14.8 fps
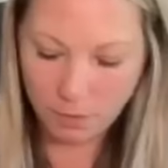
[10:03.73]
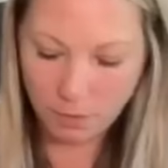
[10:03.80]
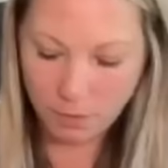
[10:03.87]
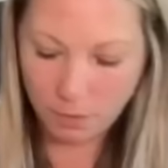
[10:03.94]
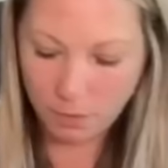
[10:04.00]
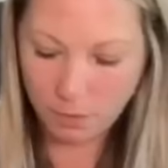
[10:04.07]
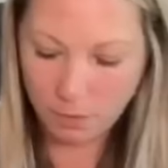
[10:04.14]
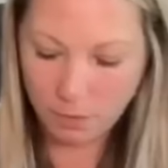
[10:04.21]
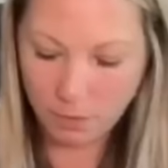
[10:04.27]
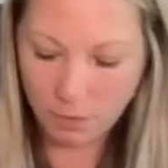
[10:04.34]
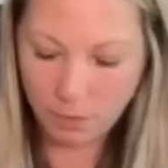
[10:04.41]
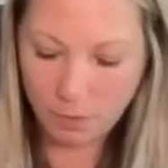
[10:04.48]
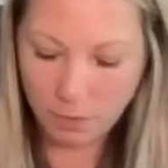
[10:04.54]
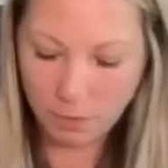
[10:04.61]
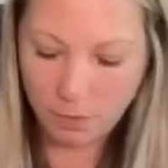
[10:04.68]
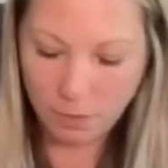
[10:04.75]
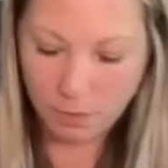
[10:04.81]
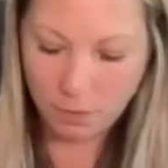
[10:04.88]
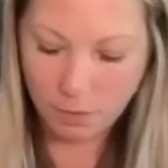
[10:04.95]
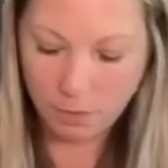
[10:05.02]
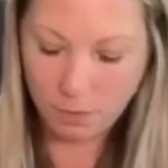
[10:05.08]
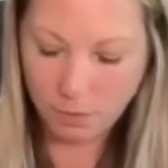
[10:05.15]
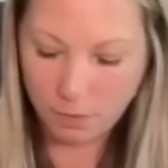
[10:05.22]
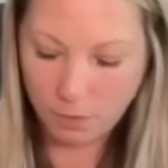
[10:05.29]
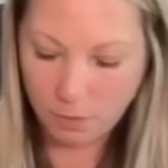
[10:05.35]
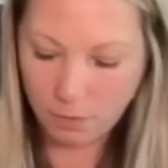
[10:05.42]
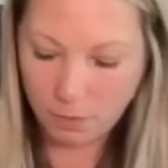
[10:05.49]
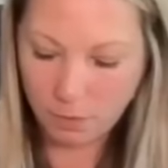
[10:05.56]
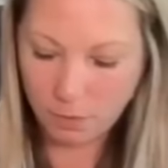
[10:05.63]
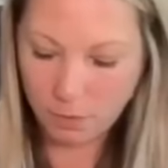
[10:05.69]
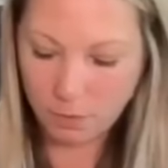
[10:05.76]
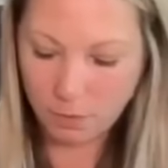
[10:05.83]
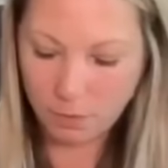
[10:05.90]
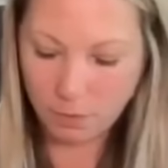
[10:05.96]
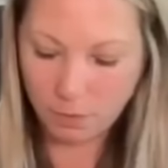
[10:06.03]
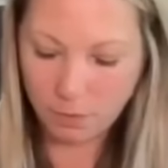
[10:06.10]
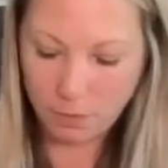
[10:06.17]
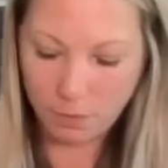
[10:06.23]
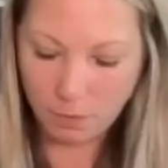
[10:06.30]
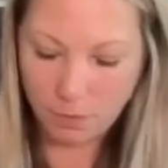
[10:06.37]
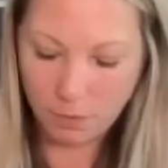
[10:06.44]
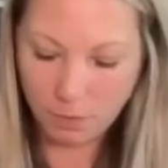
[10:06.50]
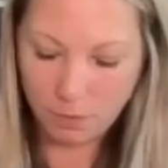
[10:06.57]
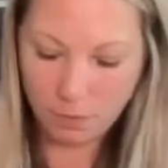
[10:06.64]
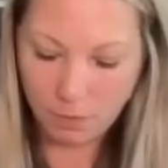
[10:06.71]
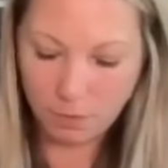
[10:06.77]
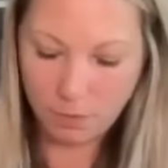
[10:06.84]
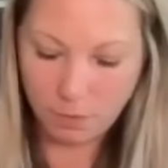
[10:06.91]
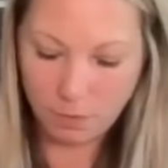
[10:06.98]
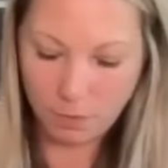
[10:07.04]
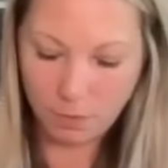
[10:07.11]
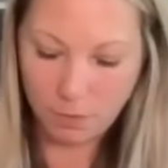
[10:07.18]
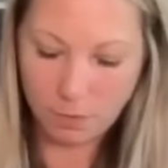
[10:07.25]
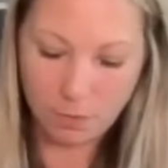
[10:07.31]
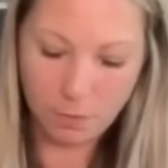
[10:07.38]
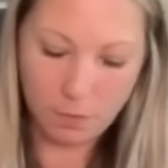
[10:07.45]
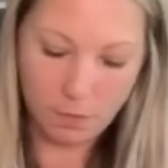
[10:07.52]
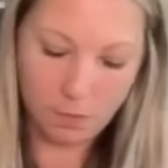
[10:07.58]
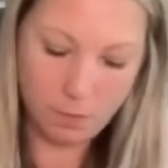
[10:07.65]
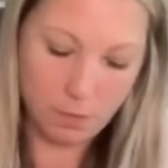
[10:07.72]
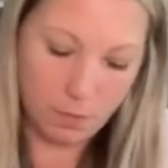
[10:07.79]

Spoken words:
Nothing is said.